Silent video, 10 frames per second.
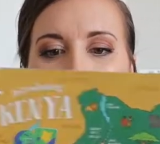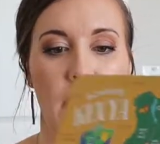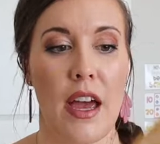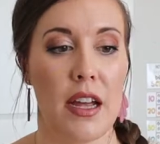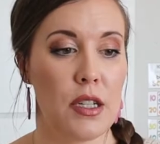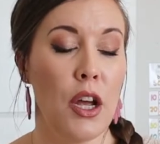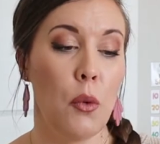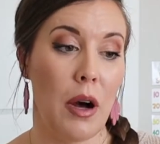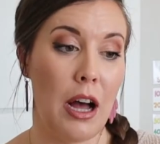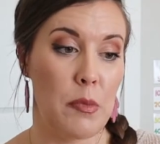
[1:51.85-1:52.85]
that
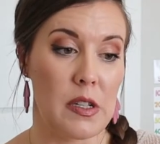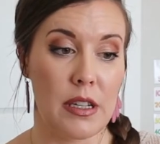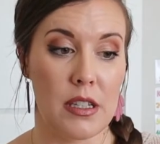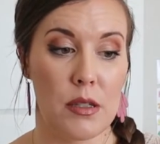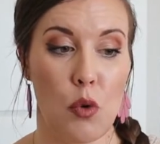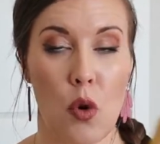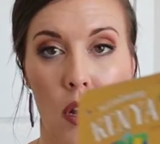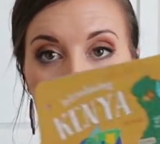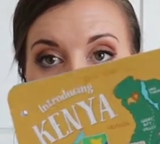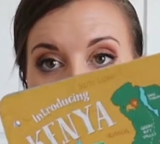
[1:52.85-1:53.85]
will help us
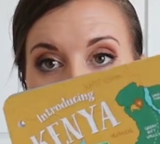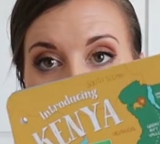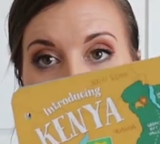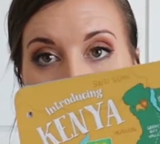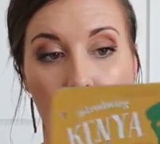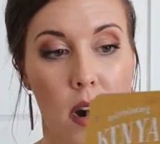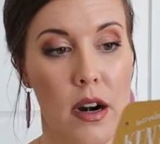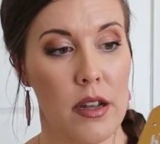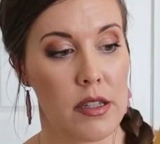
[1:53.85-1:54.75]
explore a little bit more.